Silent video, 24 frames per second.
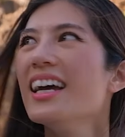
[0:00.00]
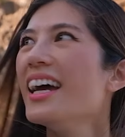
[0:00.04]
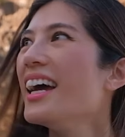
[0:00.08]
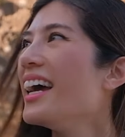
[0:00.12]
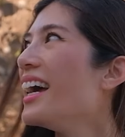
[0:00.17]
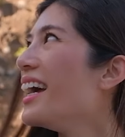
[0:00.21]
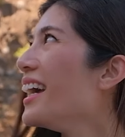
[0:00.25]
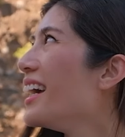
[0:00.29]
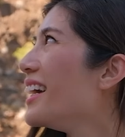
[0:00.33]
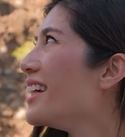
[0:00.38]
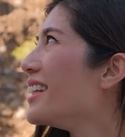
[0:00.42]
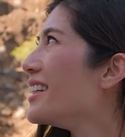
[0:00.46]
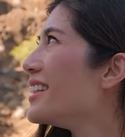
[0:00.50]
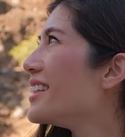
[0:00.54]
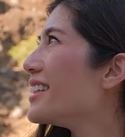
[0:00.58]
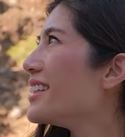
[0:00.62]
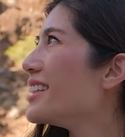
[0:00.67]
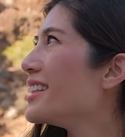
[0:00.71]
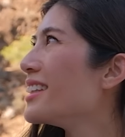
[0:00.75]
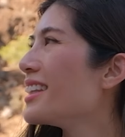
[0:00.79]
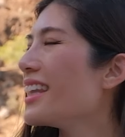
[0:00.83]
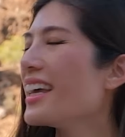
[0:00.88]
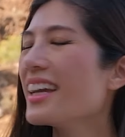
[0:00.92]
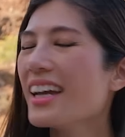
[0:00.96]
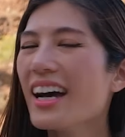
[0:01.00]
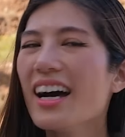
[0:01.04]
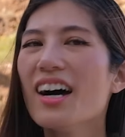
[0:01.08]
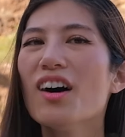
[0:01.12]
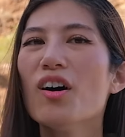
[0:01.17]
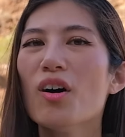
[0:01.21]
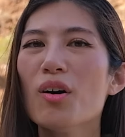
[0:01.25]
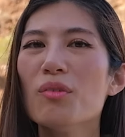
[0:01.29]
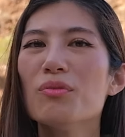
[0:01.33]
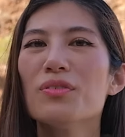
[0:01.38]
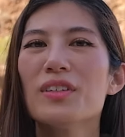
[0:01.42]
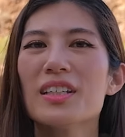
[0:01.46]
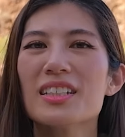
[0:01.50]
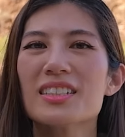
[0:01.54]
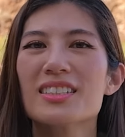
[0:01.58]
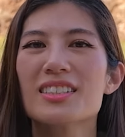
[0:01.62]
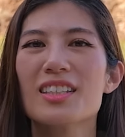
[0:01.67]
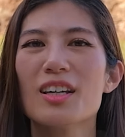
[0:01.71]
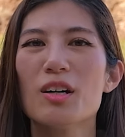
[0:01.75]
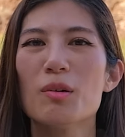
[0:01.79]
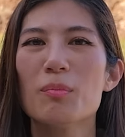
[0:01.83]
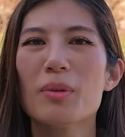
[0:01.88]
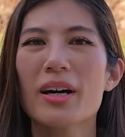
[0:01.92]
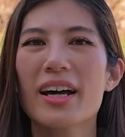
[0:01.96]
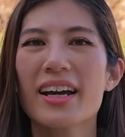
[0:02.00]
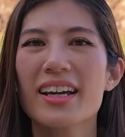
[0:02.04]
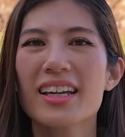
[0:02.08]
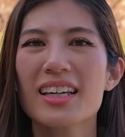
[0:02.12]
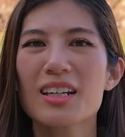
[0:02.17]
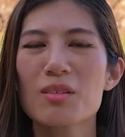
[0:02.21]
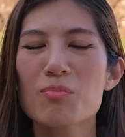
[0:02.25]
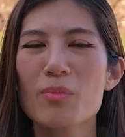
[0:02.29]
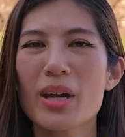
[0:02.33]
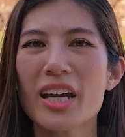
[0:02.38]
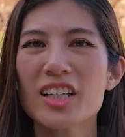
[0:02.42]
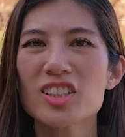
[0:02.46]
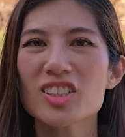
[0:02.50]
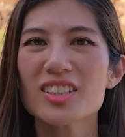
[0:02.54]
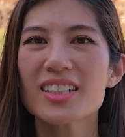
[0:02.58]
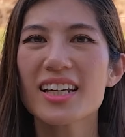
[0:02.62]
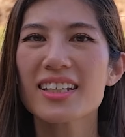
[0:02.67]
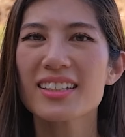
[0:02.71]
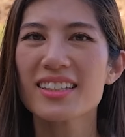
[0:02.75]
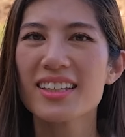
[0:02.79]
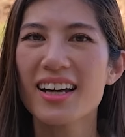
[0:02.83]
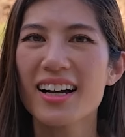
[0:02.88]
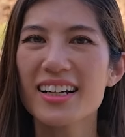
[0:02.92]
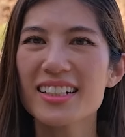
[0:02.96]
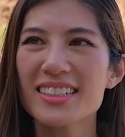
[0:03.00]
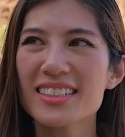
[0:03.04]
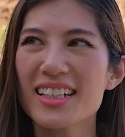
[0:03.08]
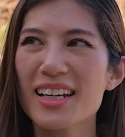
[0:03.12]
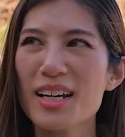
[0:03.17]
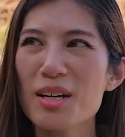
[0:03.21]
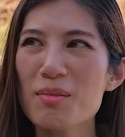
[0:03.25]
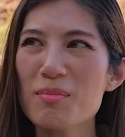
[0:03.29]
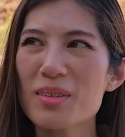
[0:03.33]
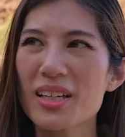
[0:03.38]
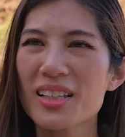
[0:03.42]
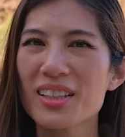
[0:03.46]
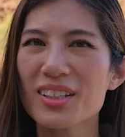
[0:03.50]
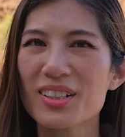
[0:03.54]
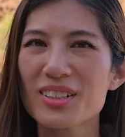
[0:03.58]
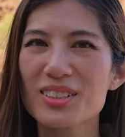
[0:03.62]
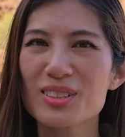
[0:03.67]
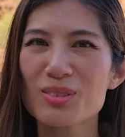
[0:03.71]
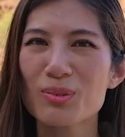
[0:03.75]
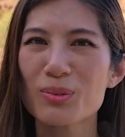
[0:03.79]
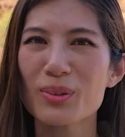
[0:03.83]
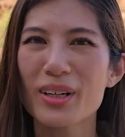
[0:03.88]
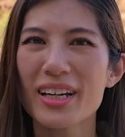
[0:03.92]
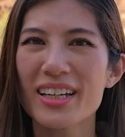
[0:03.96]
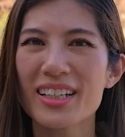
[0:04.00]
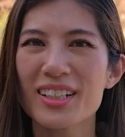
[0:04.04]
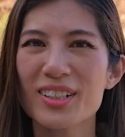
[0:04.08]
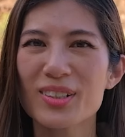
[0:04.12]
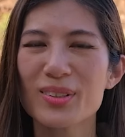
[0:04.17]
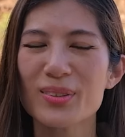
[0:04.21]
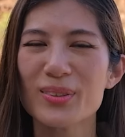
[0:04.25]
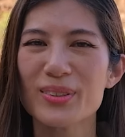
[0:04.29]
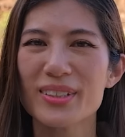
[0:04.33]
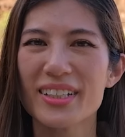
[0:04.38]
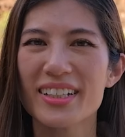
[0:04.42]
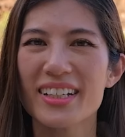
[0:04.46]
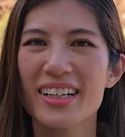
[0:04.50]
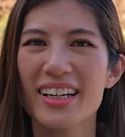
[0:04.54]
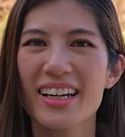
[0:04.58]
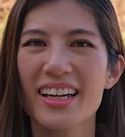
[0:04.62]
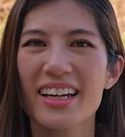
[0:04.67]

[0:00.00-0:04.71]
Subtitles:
And they are obvious though, but I can imagine at nighttime it looks way cooler.